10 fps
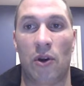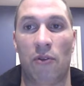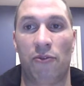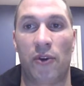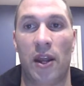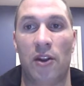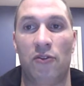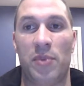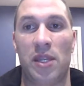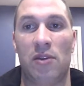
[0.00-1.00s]

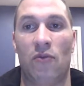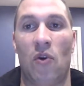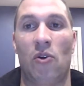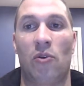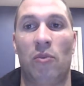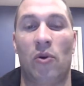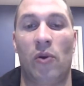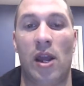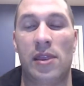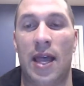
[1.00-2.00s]
afraid of being
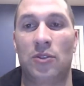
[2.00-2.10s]
vulnerable, right?